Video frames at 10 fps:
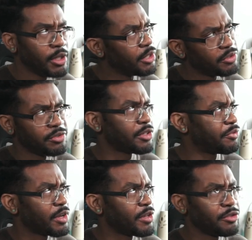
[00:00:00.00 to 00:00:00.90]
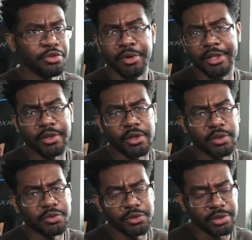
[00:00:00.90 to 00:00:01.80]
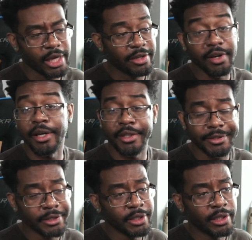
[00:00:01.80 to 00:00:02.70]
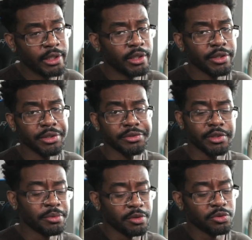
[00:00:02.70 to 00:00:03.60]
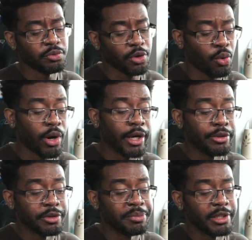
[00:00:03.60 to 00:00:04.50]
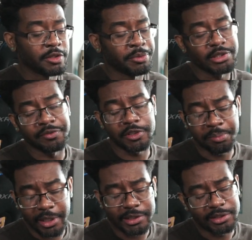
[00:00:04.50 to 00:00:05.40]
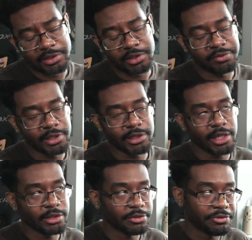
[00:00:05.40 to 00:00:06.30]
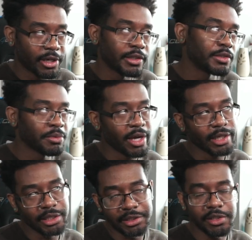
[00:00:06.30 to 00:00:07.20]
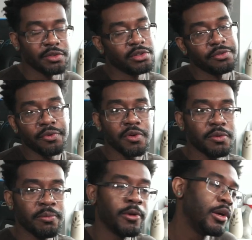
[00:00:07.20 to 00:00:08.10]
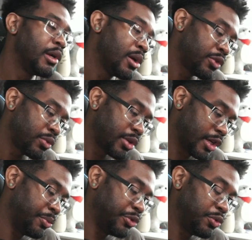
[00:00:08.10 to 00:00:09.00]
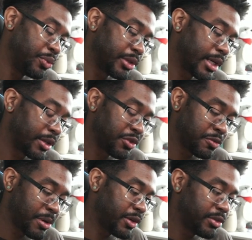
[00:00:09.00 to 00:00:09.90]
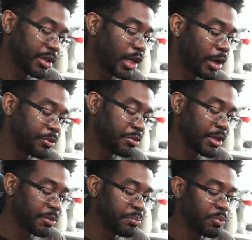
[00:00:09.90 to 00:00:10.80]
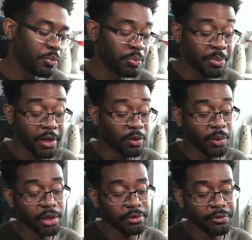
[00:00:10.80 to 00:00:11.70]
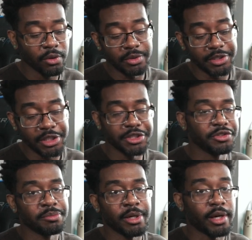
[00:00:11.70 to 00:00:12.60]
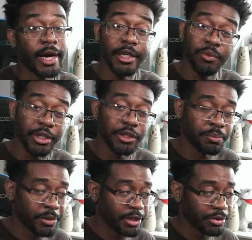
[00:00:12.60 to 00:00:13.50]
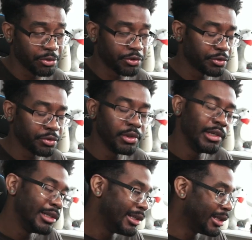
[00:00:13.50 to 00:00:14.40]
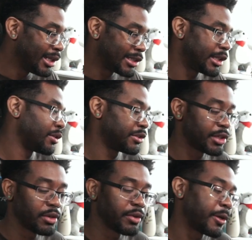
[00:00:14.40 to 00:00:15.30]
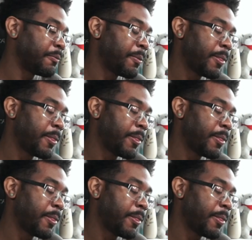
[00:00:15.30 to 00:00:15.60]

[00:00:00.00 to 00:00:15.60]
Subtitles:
6H, 5H, 2H, all those are anti-airs. You know, some of those require you to be at specific spacings and stuff like that to find some kind of consistency for them. So it helps you with like your spacing, it helps you make better, well-informed decisions about how you want to play your neutral, etc., right?